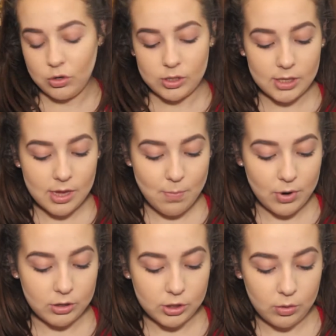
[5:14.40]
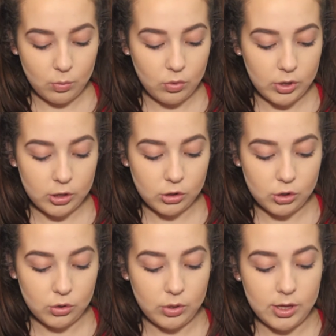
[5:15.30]
using that brow gel will
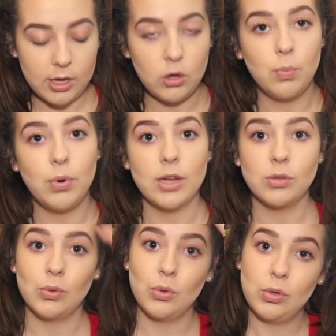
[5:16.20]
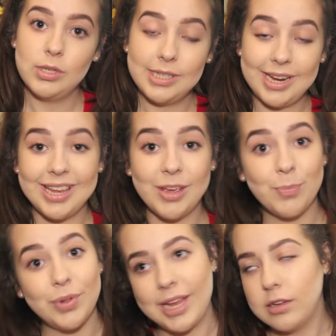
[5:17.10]
ensure that your brows will stay
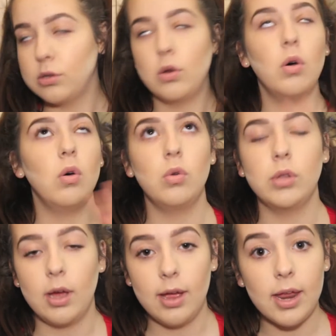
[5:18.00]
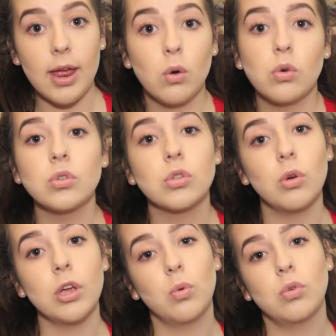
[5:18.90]
in place all night, and
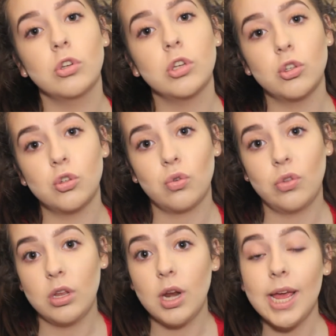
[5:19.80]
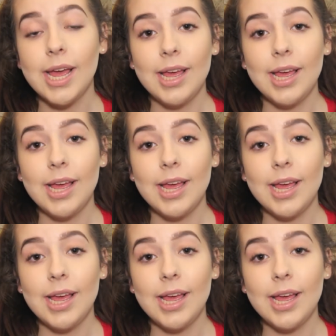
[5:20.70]
also it will ensure that